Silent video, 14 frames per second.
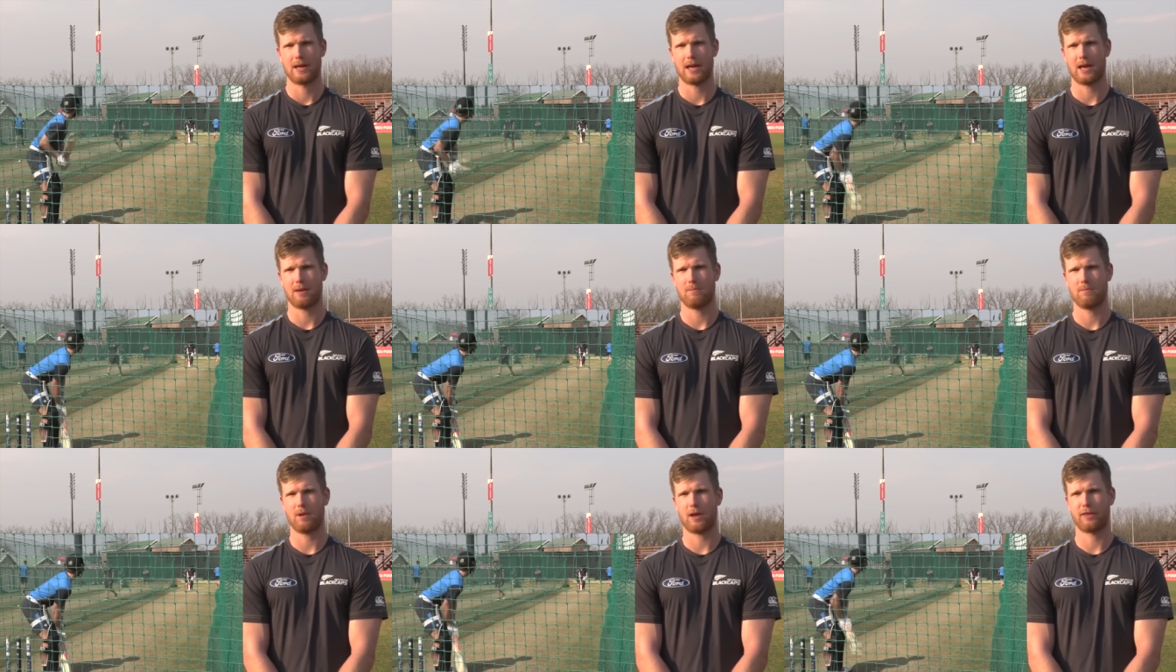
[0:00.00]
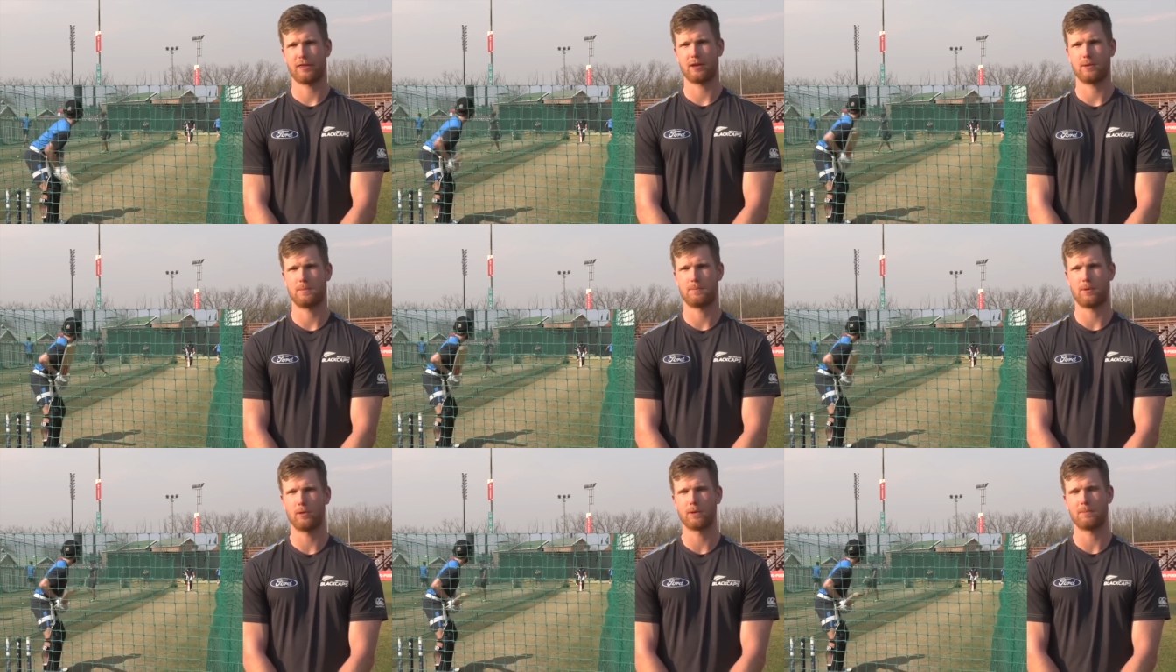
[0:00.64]
Um, I think we
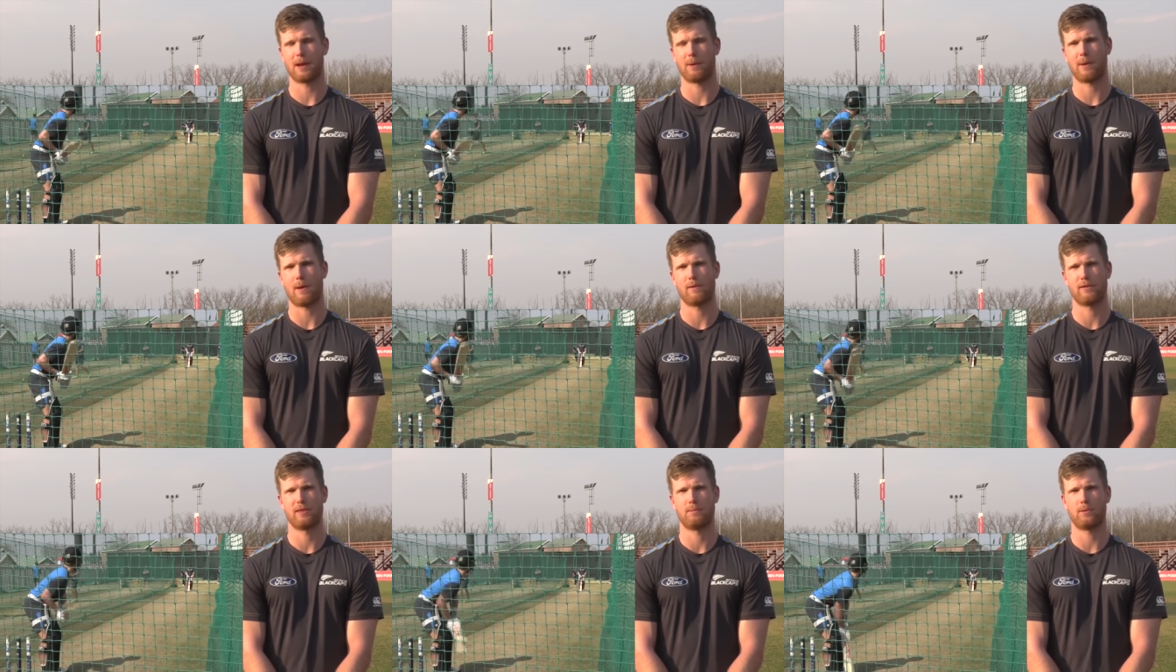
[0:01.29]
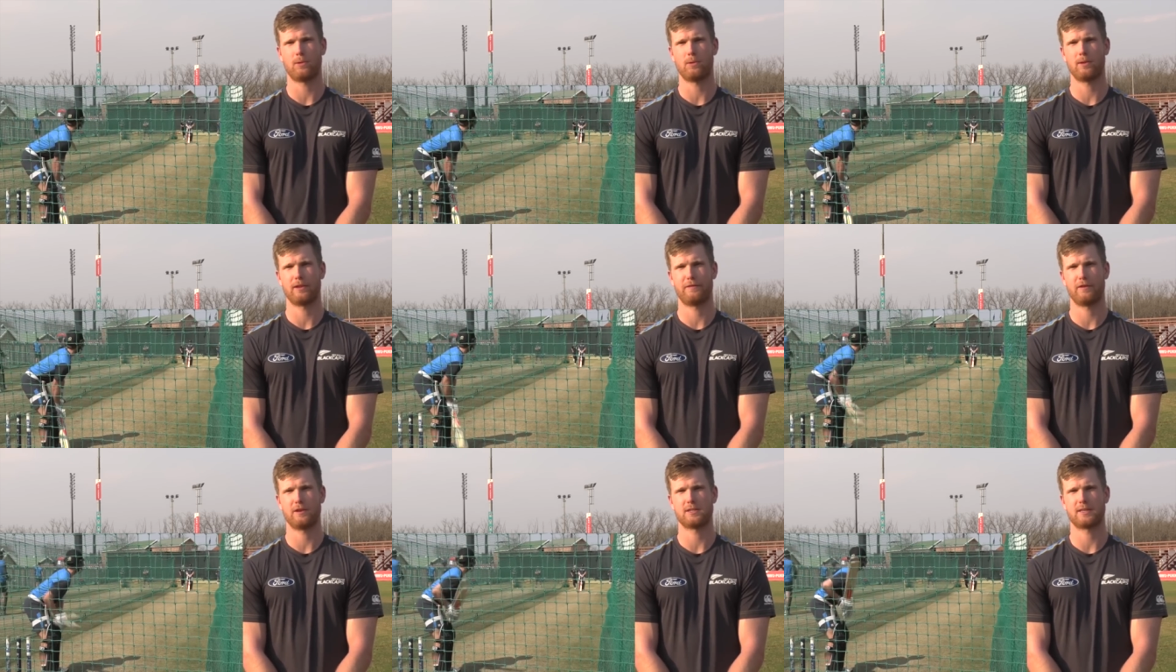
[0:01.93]
pulled it back well with the ball in the
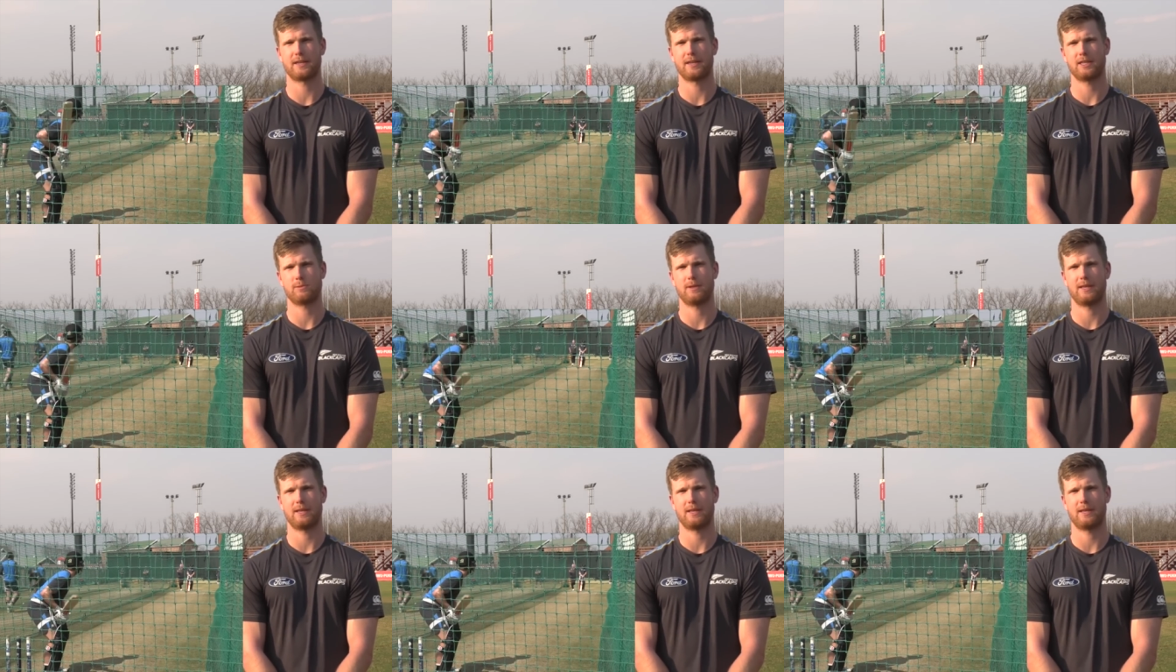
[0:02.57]
first innings.